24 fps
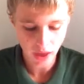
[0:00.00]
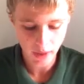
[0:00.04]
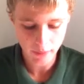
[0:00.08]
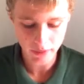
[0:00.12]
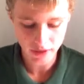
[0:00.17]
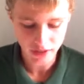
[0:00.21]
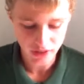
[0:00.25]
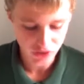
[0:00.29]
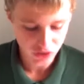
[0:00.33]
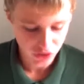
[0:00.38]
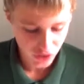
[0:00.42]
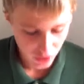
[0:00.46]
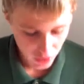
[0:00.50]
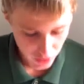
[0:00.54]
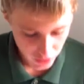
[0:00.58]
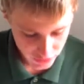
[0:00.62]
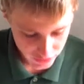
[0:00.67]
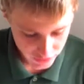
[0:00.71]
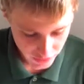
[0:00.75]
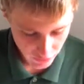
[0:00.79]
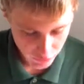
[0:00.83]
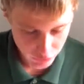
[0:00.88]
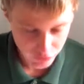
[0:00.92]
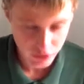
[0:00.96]
I mean, it's
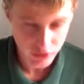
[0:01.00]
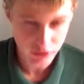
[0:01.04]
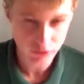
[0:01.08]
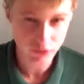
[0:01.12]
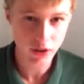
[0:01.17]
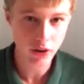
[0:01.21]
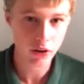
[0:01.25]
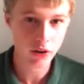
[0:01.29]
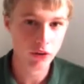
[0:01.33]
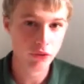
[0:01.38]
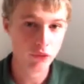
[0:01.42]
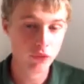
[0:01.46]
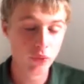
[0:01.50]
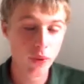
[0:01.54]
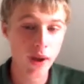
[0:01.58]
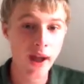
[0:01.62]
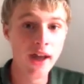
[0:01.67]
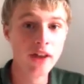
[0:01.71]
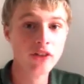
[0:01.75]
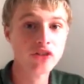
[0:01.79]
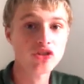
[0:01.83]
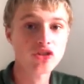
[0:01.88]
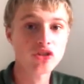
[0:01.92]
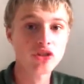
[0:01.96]
definitely very
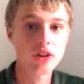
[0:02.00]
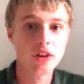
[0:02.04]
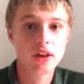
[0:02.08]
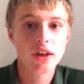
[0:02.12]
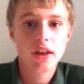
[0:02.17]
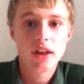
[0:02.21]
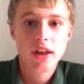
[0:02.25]
fresh.